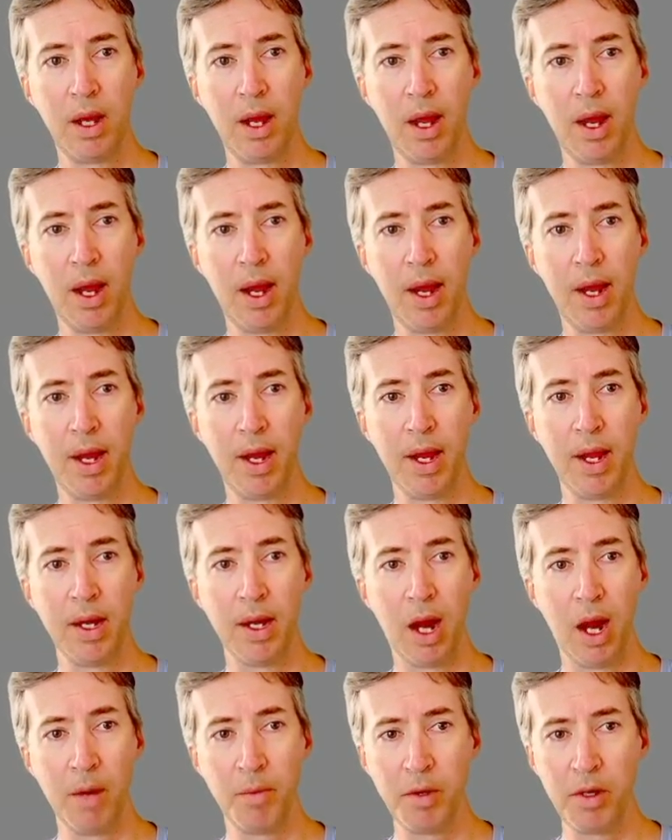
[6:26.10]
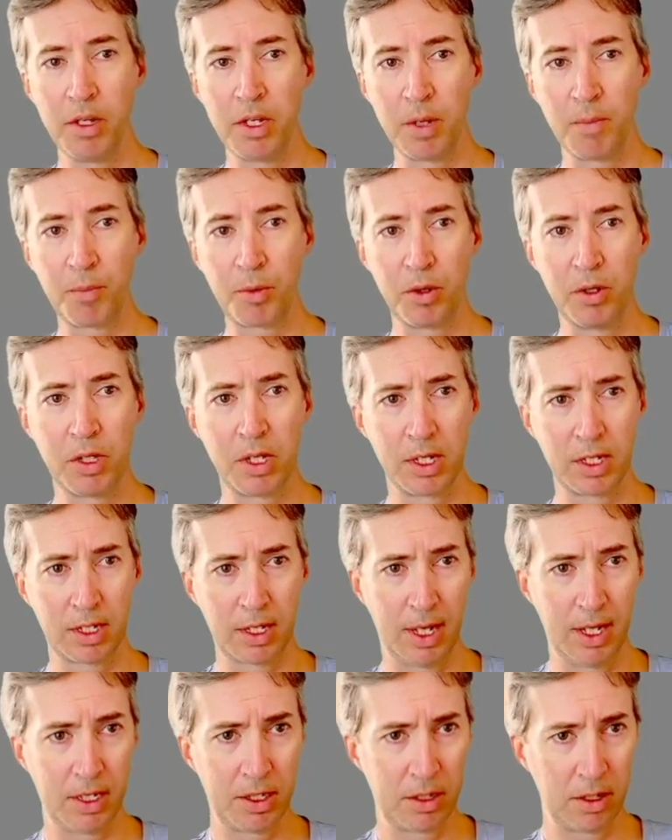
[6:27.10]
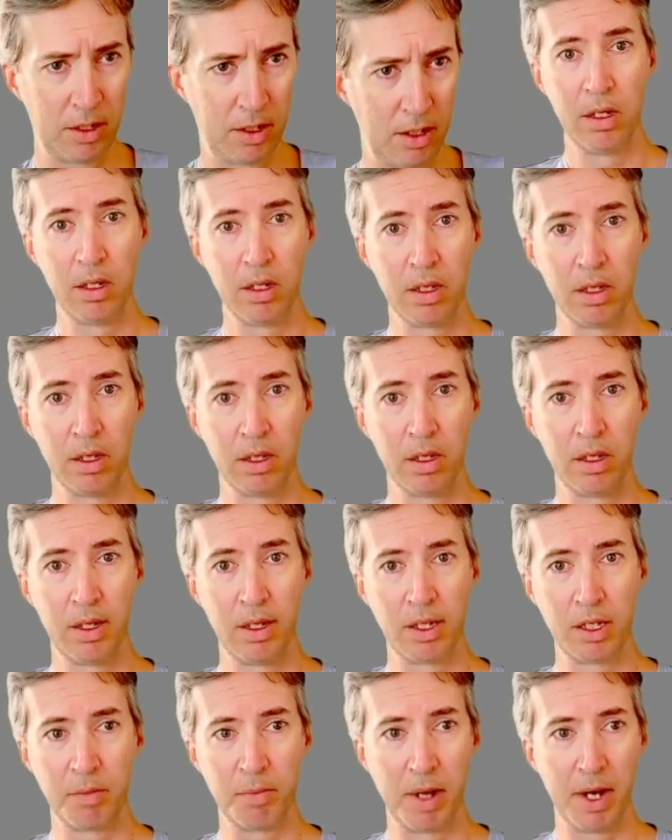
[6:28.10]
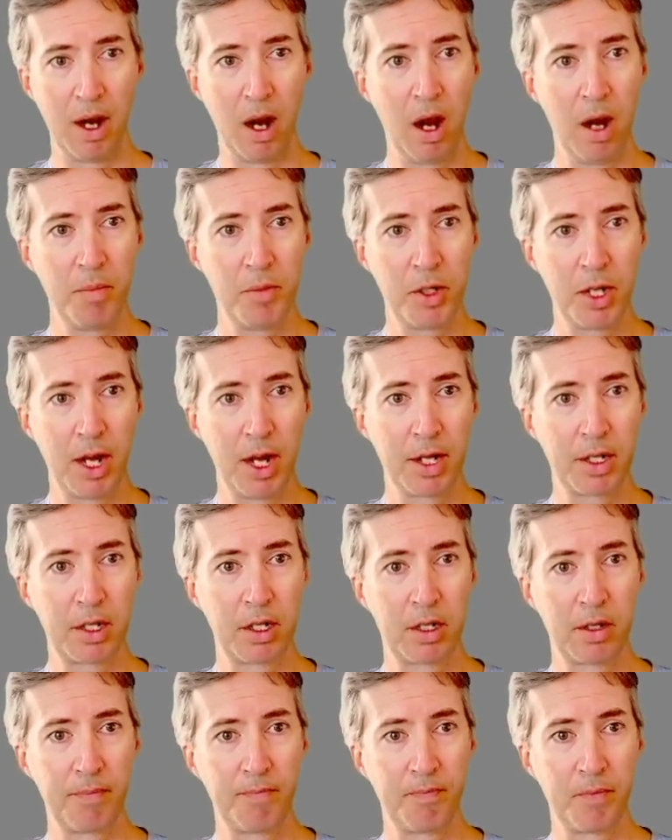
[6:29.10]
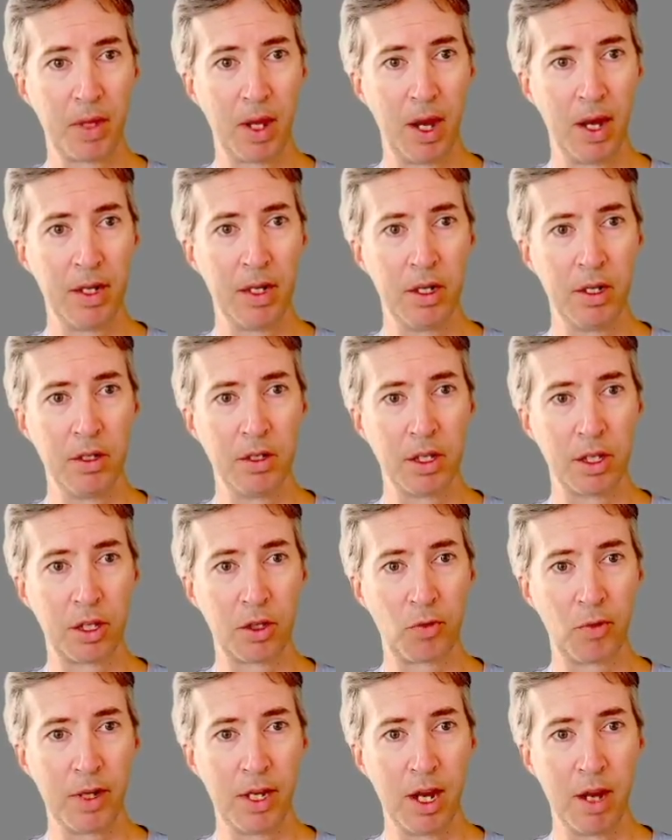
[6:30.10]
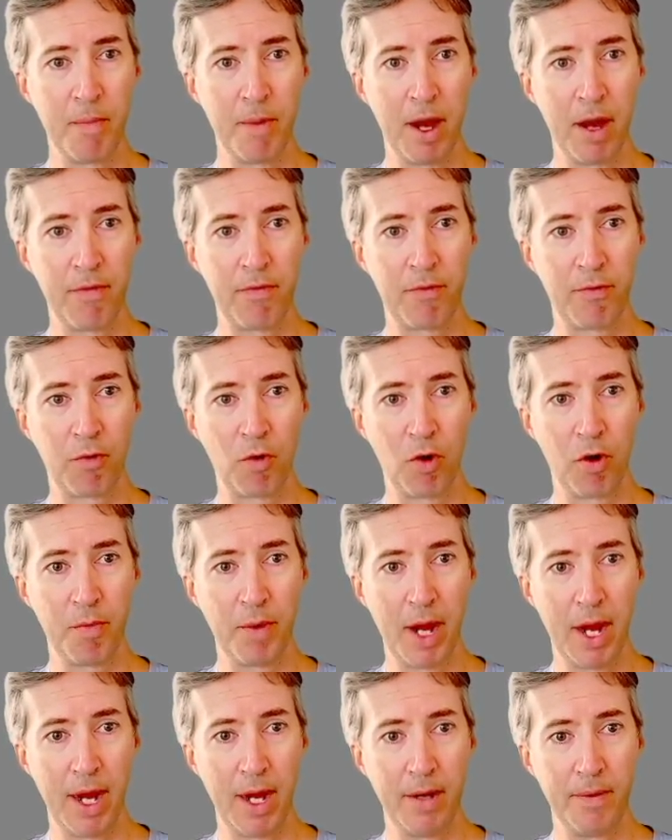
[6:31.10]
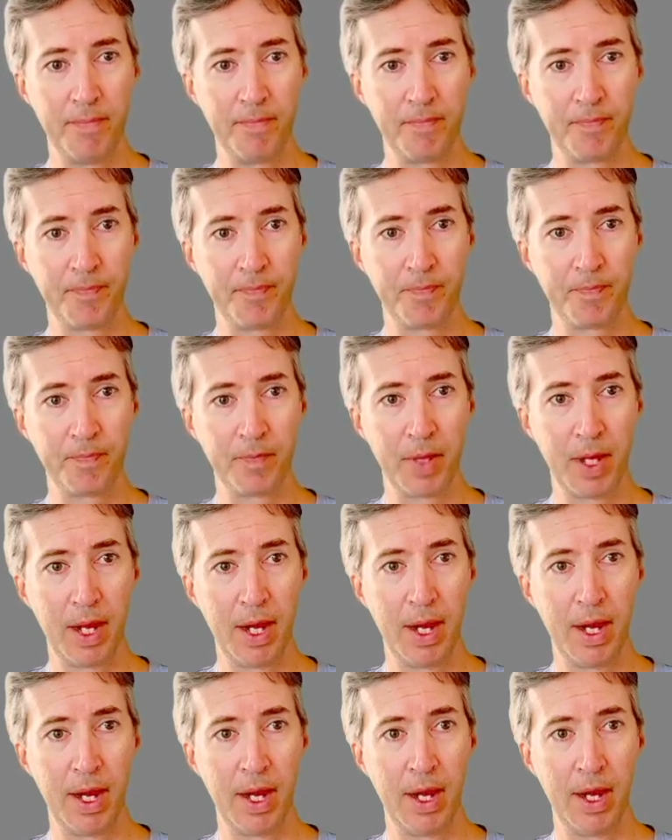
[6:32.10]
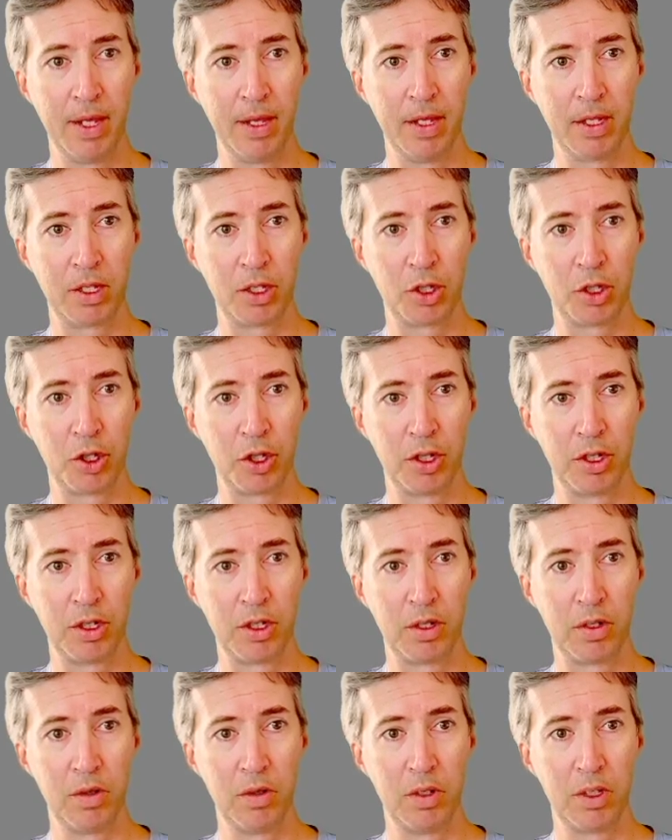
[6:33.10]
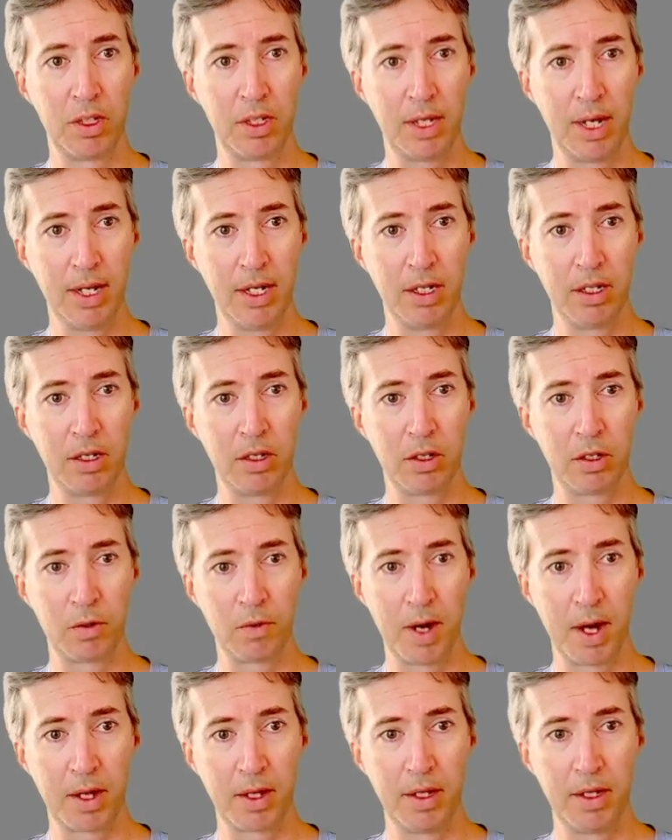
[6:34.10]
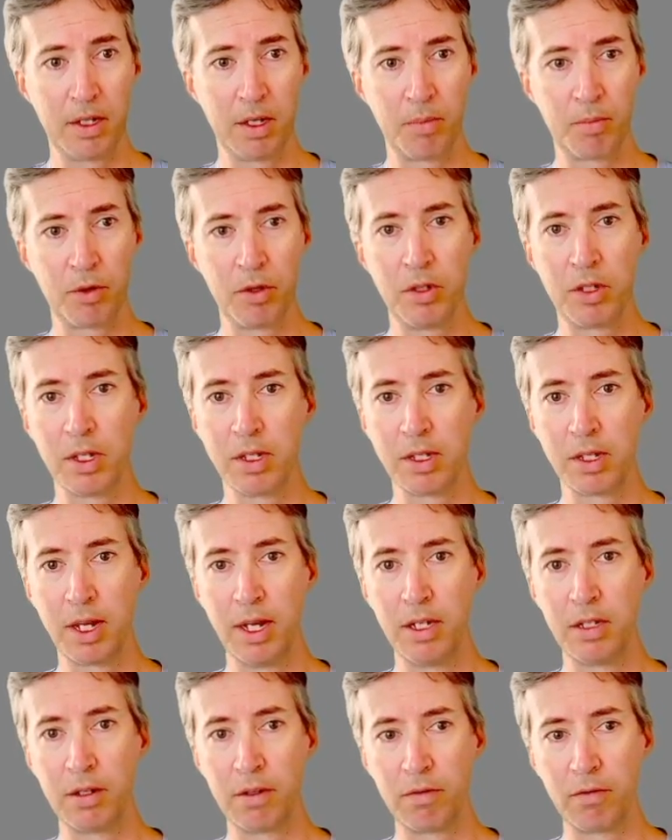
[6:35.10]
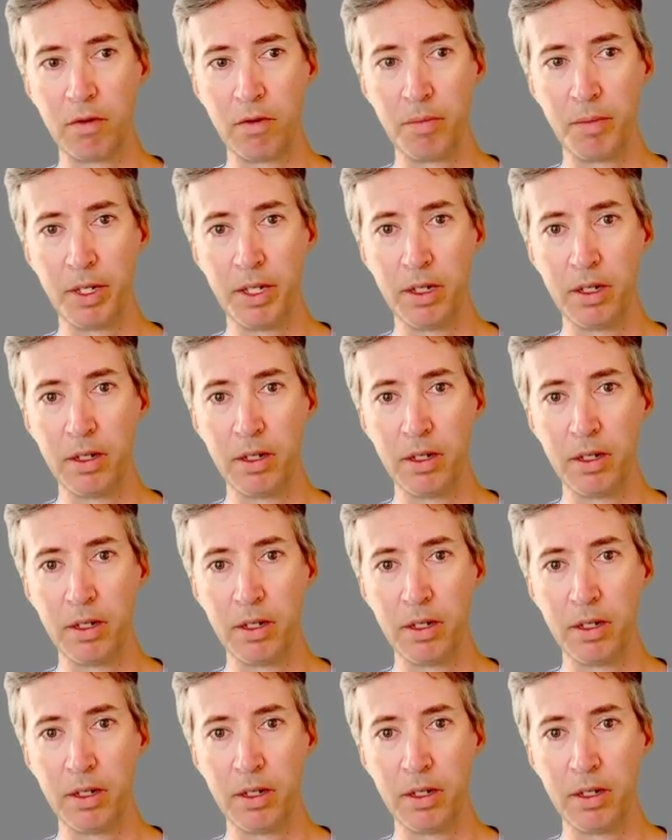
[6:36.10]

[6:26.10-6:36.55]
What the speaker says: And I'm using Prusa Slicer. This is my object. I'm going to use a 3MF format. And this should send it directly to Prusa Slicer for me.